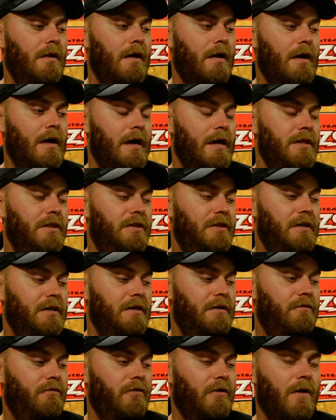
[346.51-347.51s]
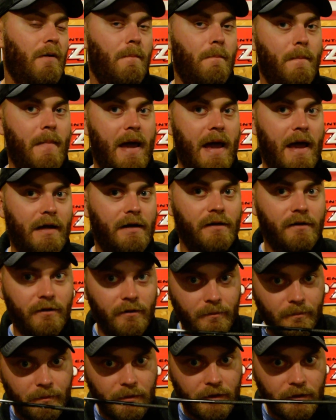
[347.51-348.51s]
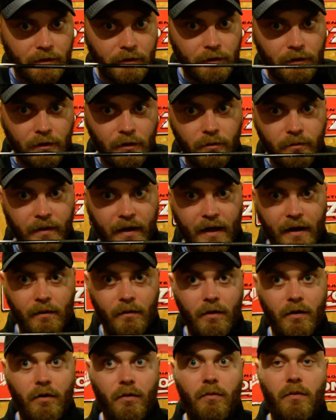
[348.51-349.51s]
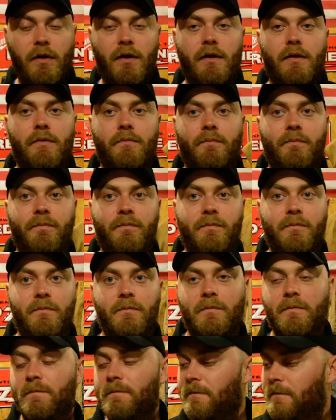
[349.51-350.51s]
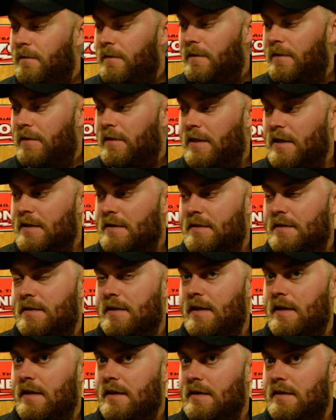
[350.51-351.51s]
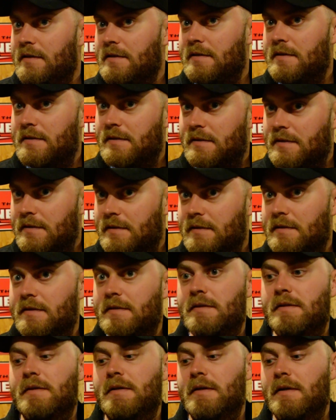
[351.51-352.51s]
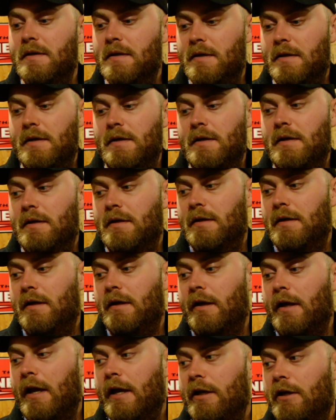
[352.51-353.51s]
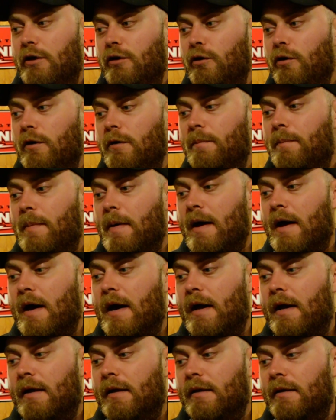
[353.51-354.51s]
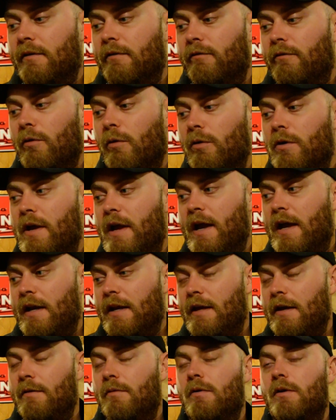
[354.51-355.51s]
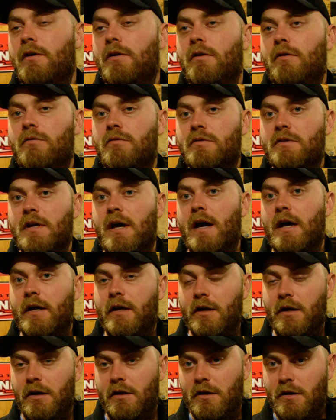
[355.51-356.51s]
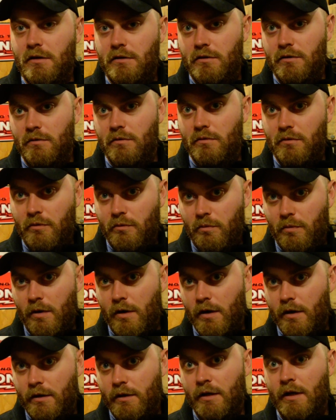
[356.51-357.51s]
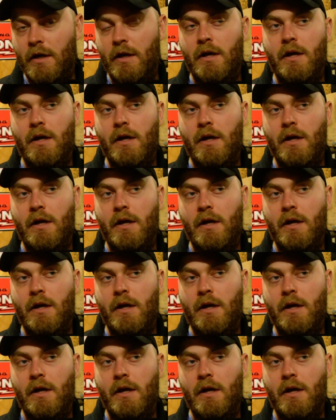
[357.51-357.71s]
I think for a Magnum load arrow, this is a good buy for anyone who's not going to do the work.